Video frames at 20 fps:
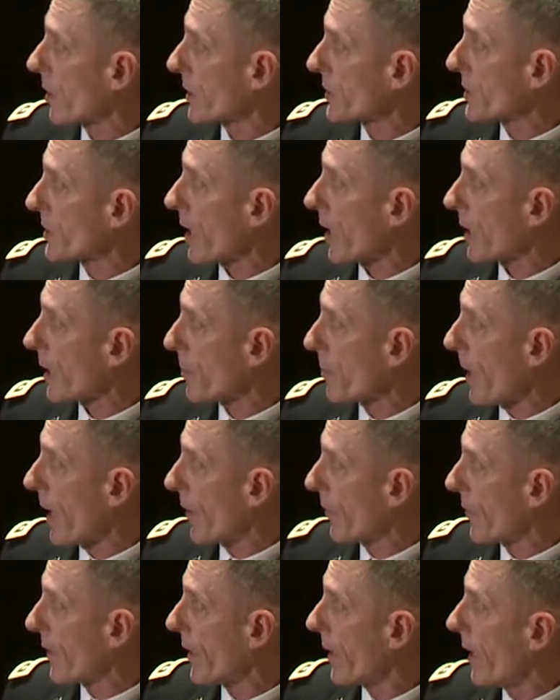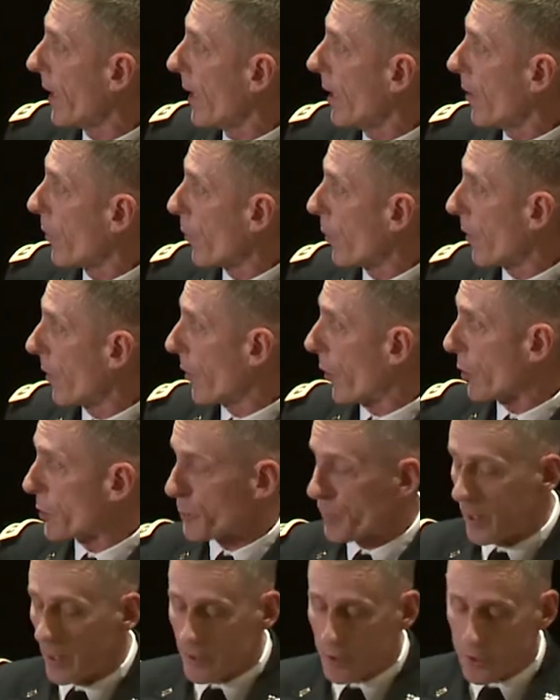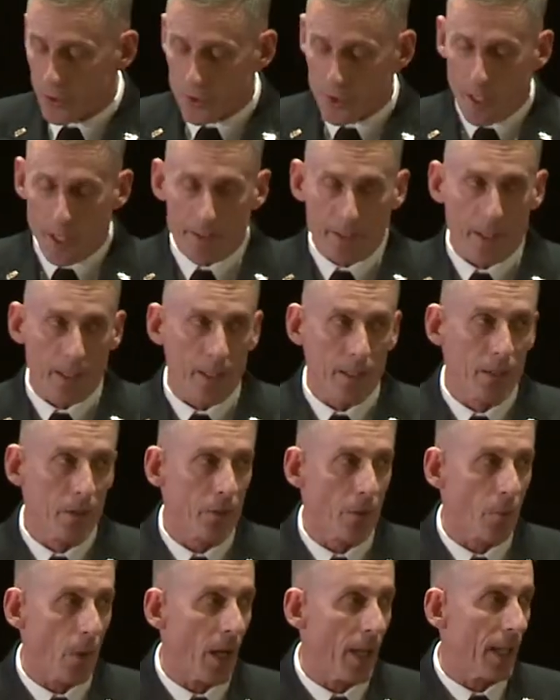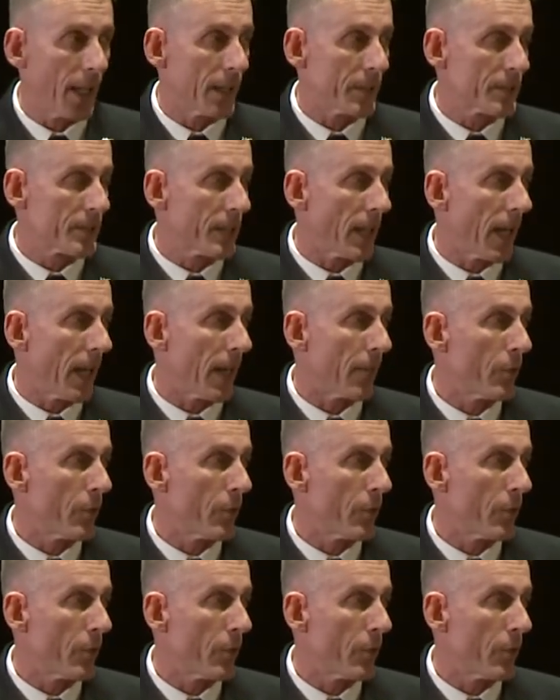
Let's talk about what, those pictures on the, the right hand side.